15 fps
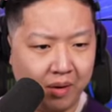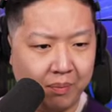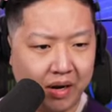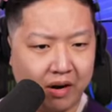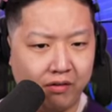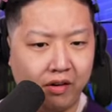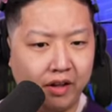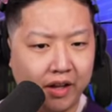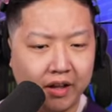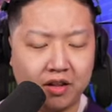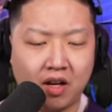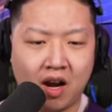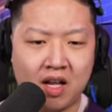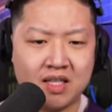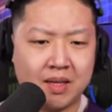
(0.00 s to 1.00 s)
but I really like the
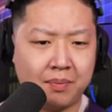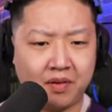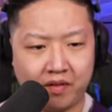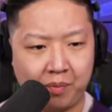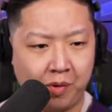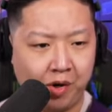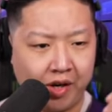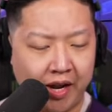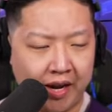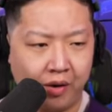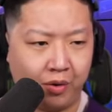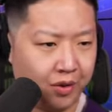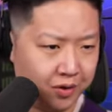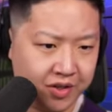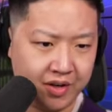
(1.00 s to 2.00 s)
concept of communicating
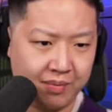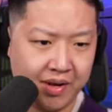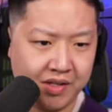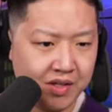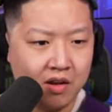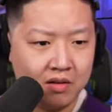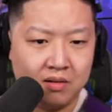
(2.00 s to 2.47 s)
with your teammates,